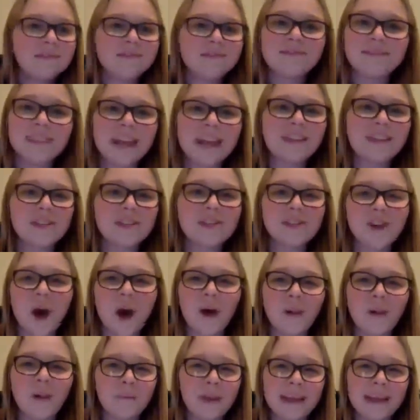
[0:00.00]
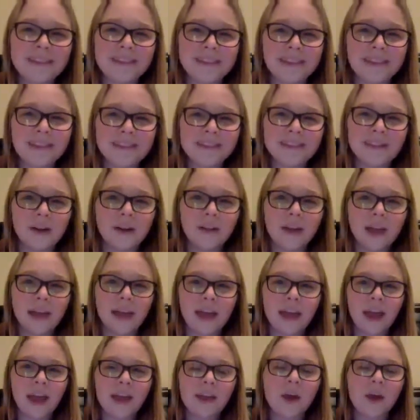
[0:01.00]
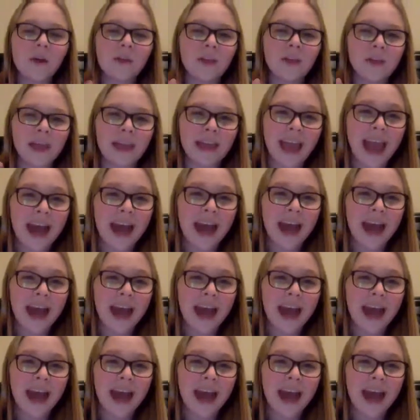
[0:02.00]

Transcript: it's just all amazing. So like, and I know that like